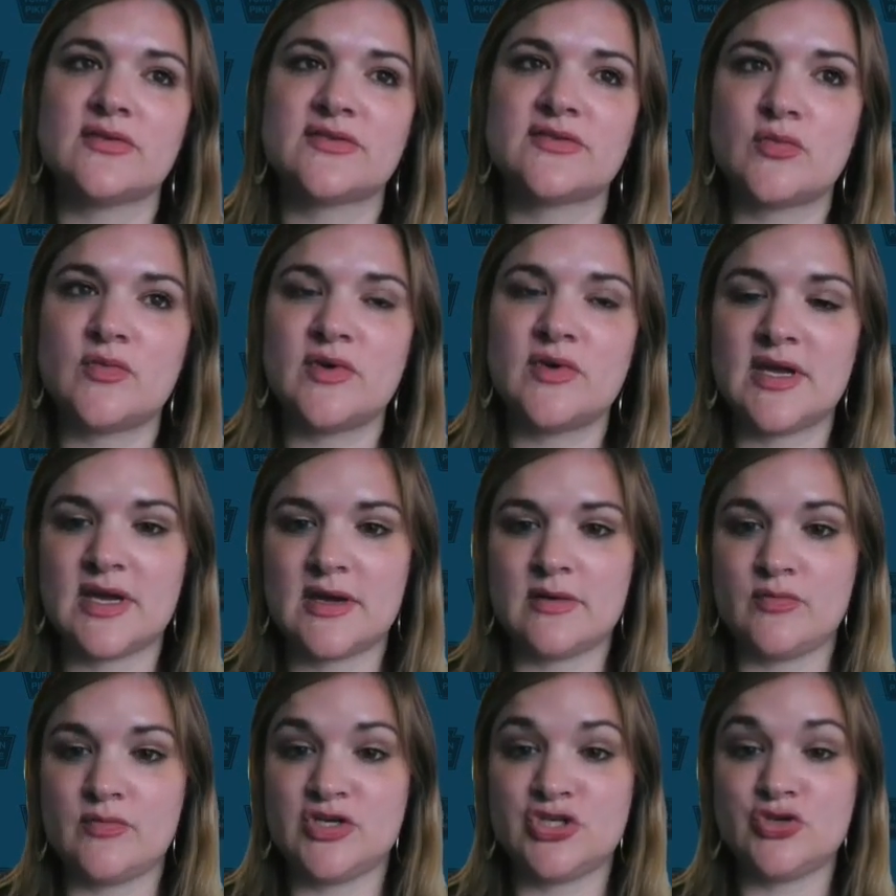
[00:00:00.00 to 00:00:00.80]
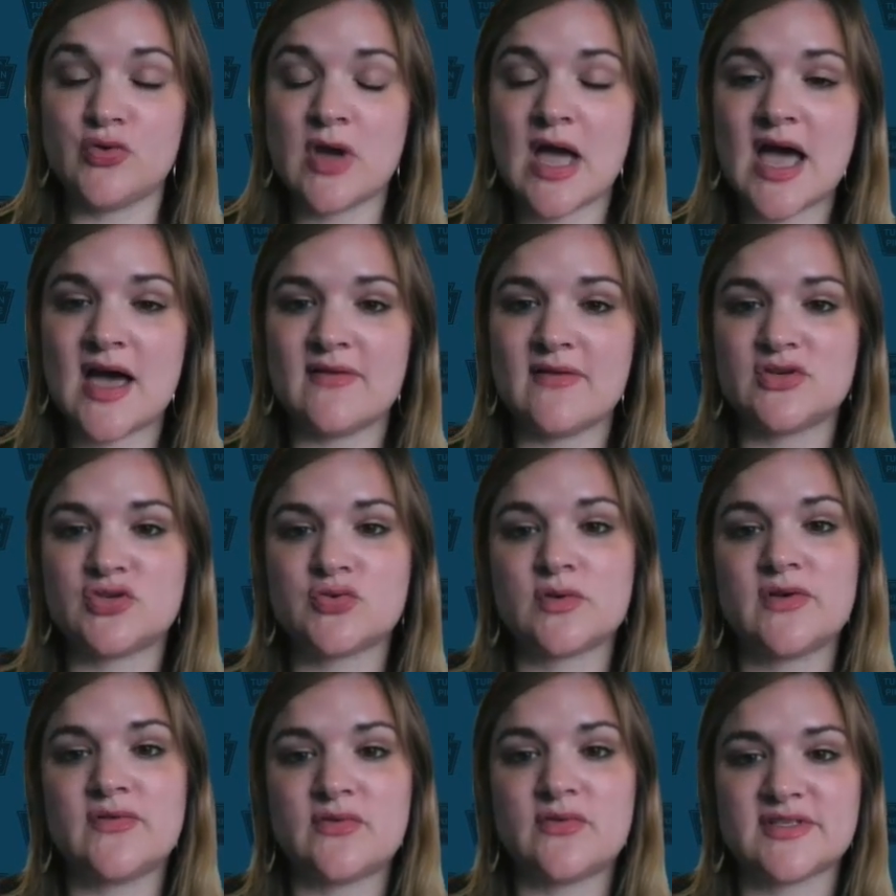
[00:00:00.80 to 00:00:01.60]
So we do have a
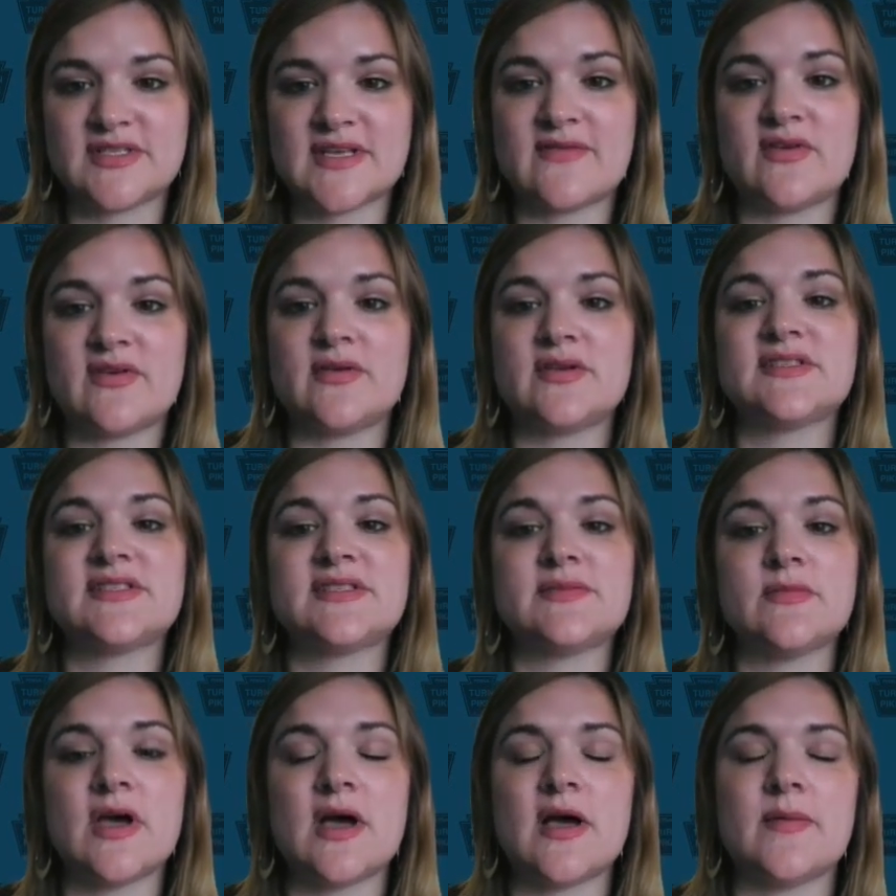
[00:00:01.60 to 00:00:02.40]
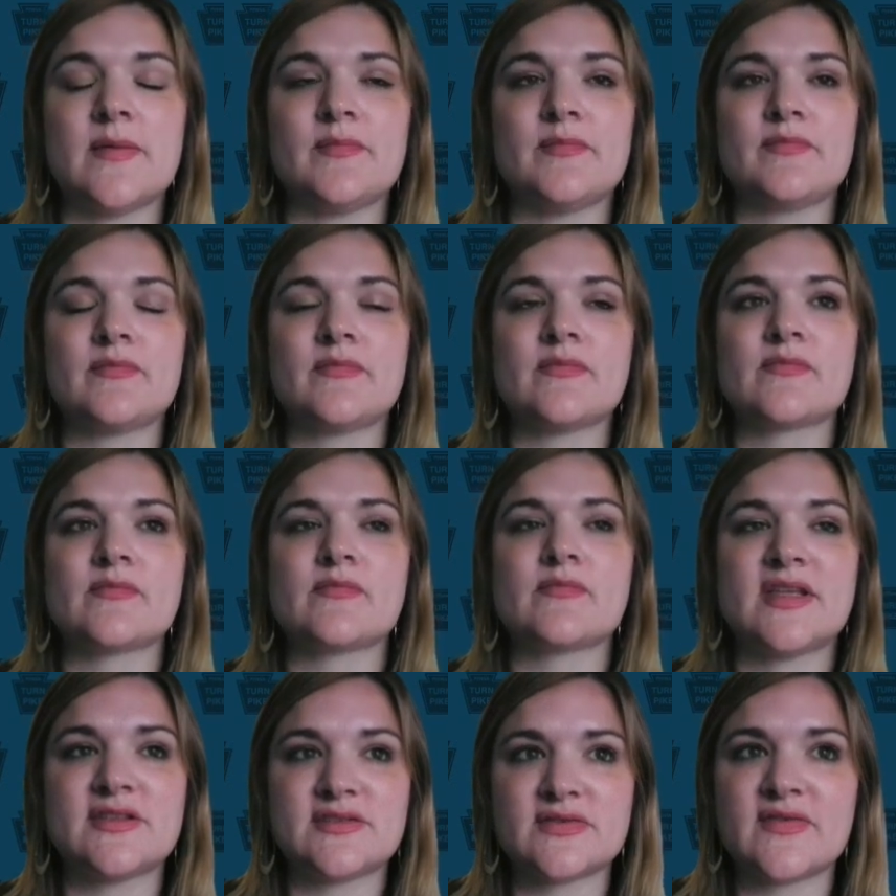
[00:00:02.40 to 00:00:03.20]
24/7
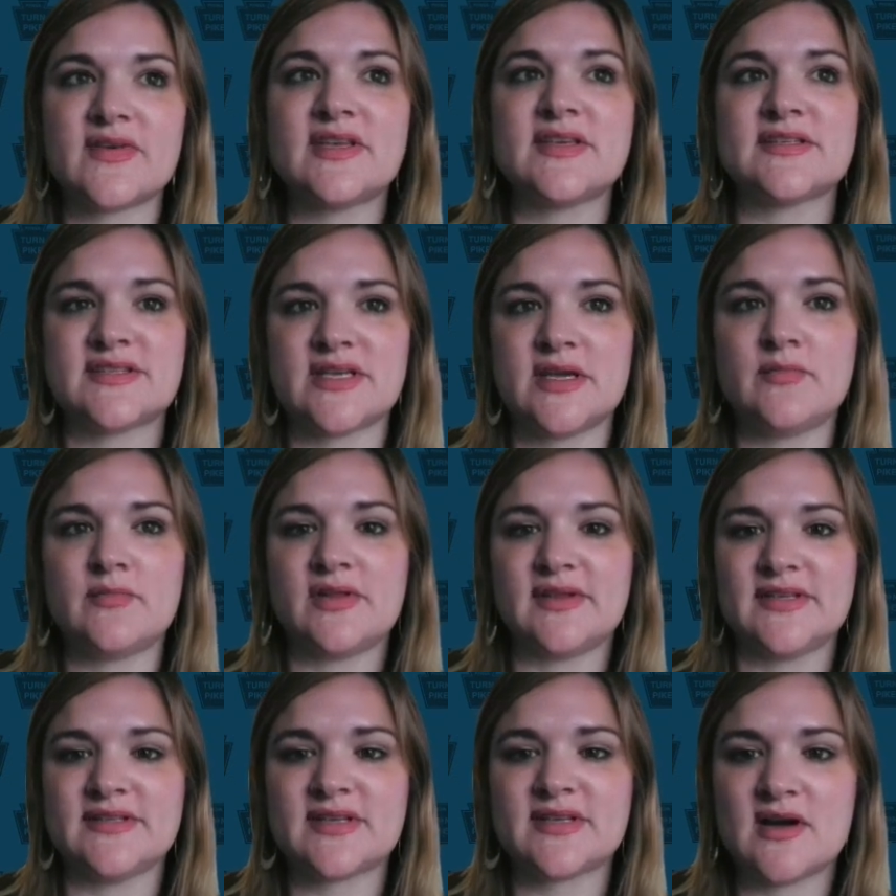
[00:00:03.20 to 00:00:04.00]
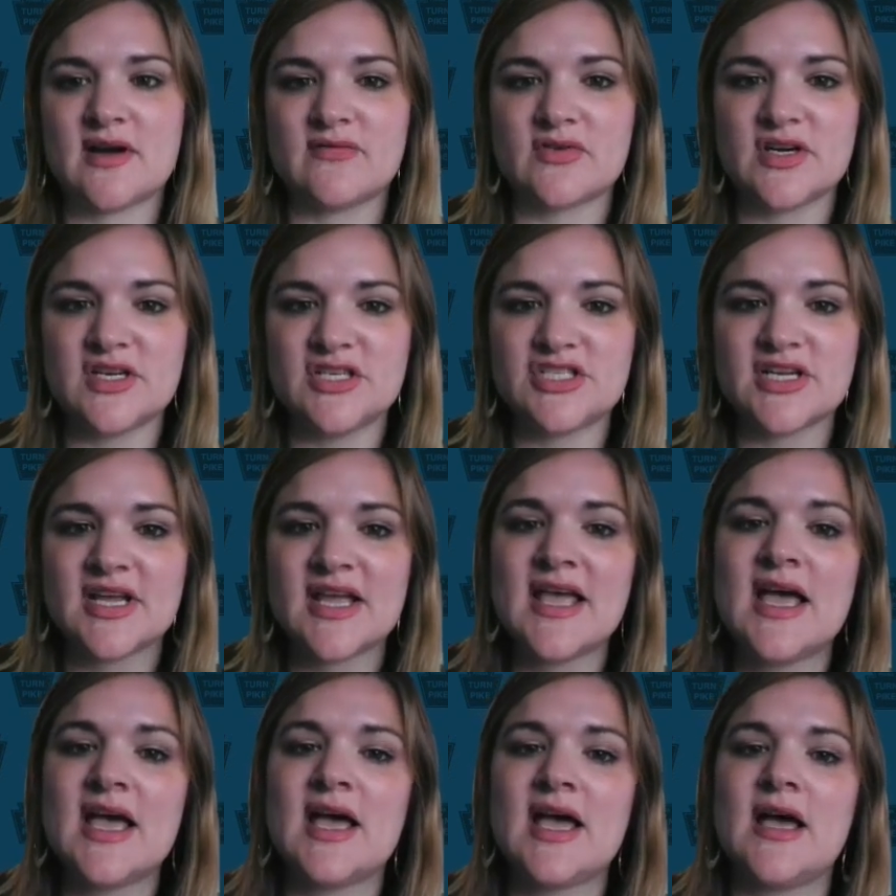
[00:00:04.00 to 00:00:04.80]
Pennsylvania State Police coverage,
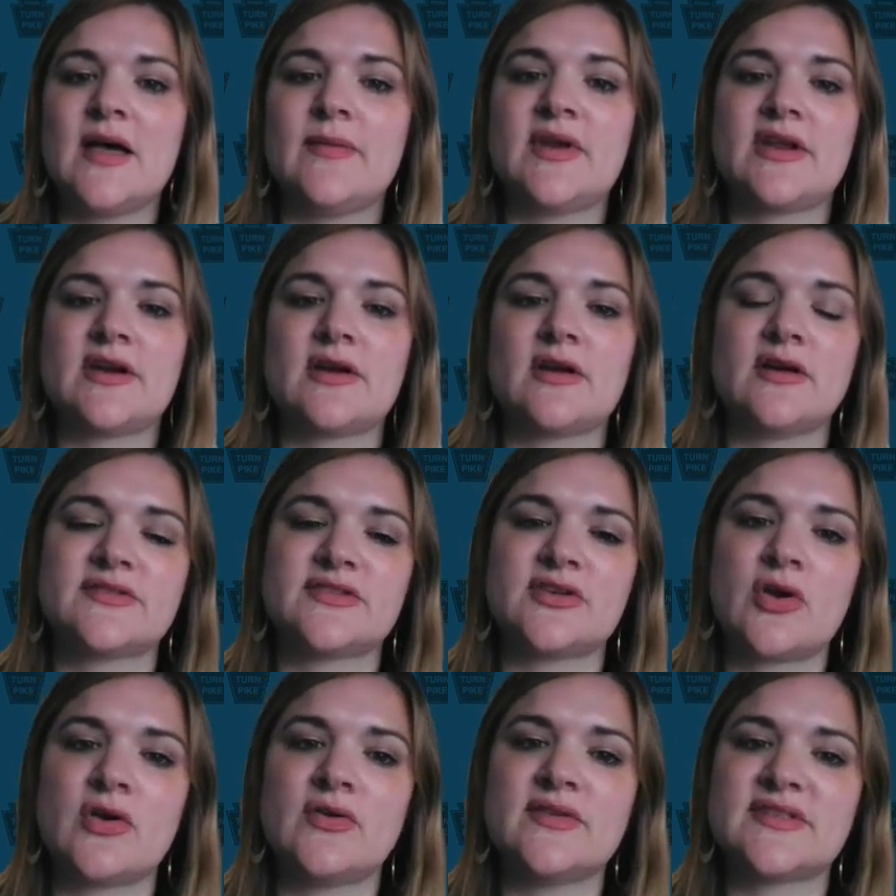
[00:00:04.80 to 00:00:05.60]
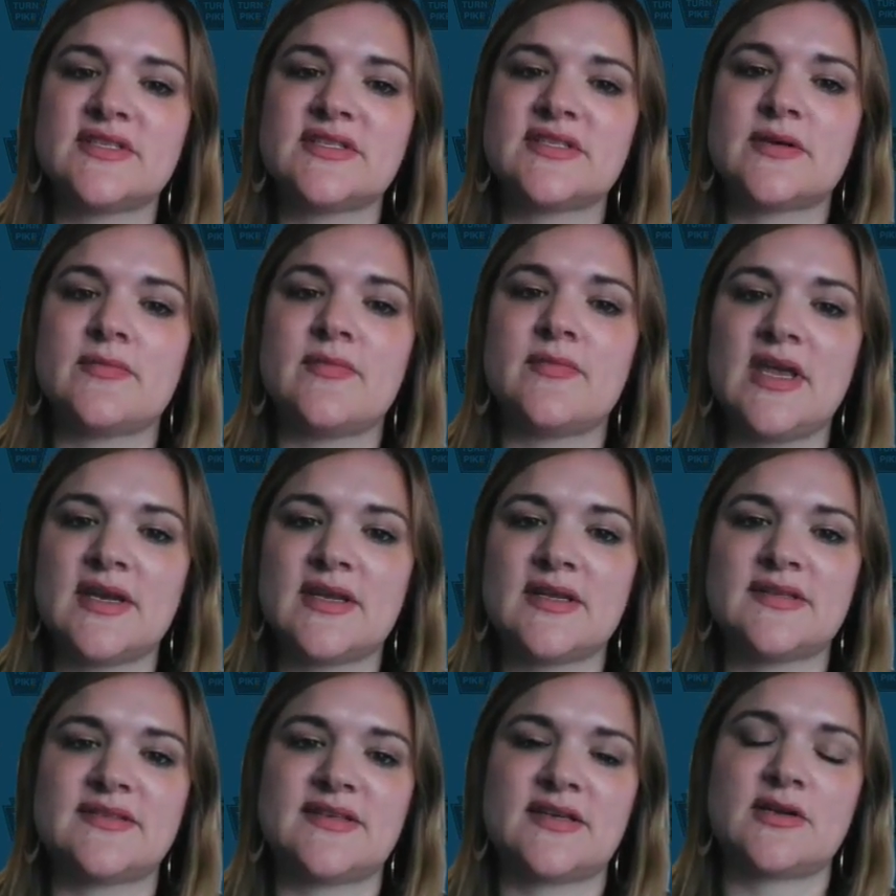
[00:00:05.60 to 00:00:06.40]
and it also goes into
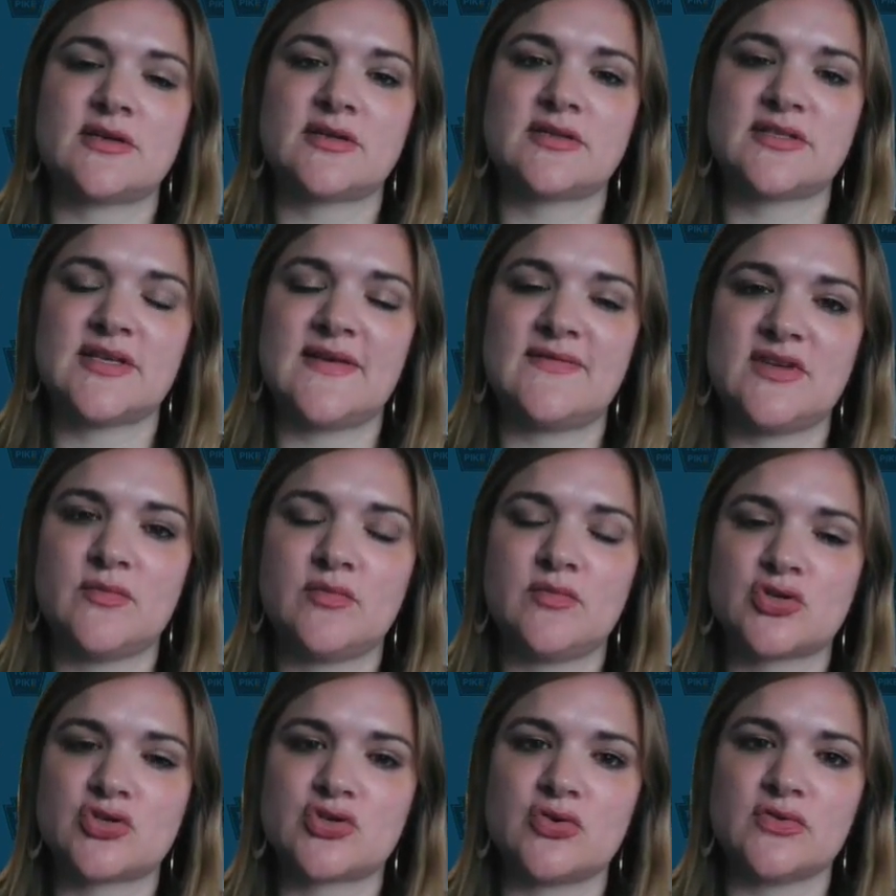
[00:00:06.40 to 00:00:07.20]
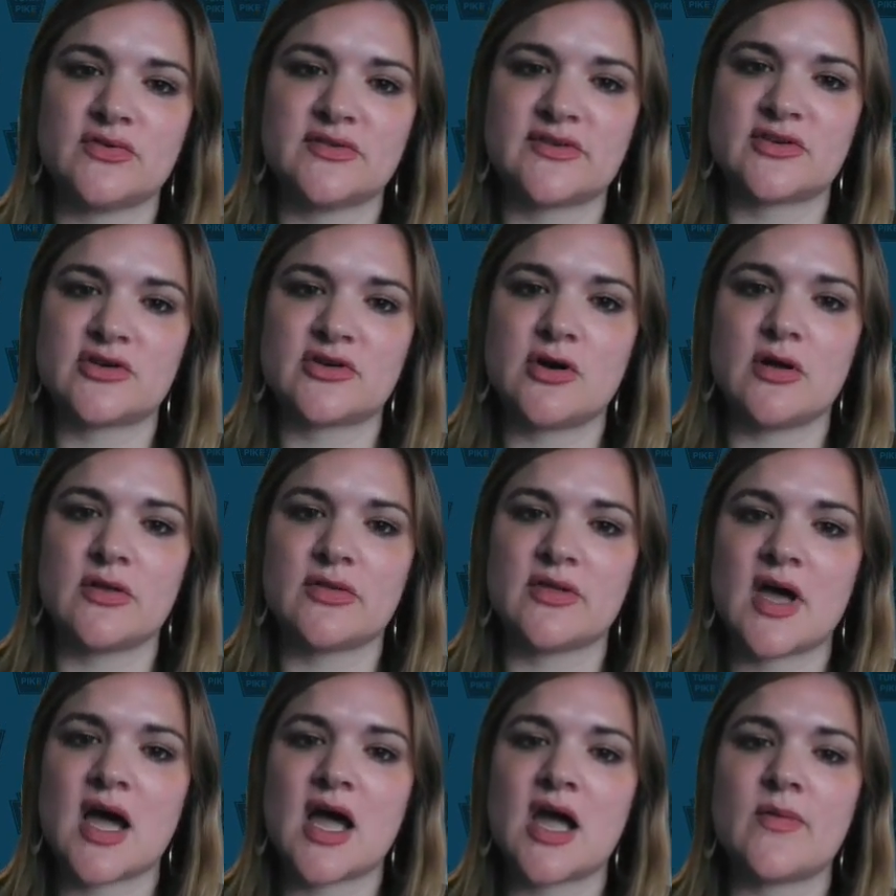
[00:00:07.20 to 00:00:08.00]
maintenance and our safety patrols that are on
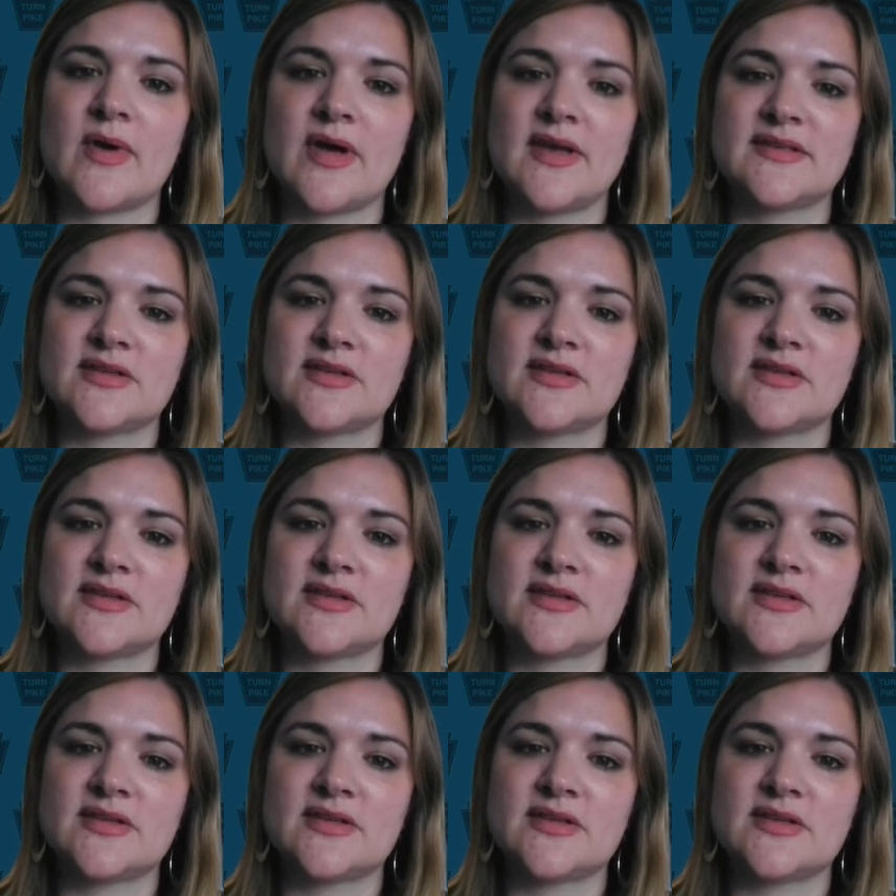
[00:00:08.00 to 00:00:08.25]
the highway.